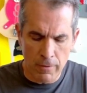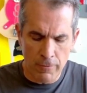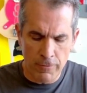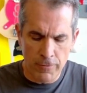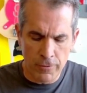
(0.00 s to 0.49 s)

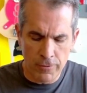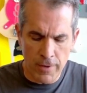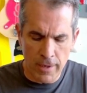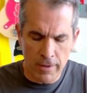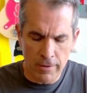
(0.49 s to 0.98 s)
few
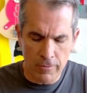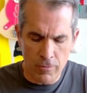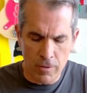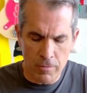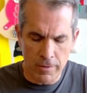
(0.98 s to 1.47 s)
seconds.
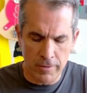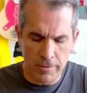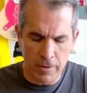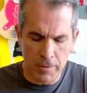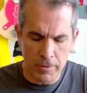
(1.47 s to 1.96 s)
1
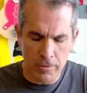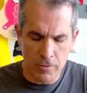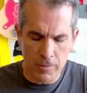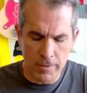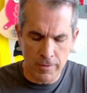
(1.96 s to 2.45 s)
Mississippi, 2
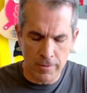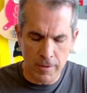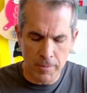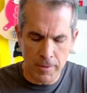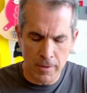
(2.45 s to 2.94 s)

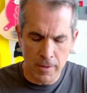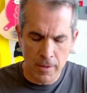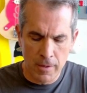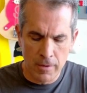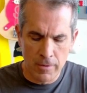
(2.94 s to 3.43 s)
Mississippi,
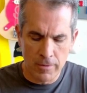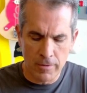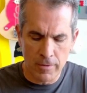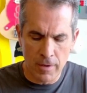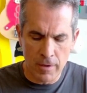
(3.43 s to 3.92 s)

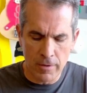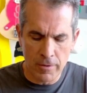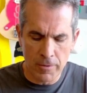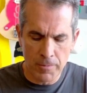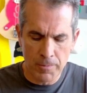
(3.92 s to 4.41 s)
solder,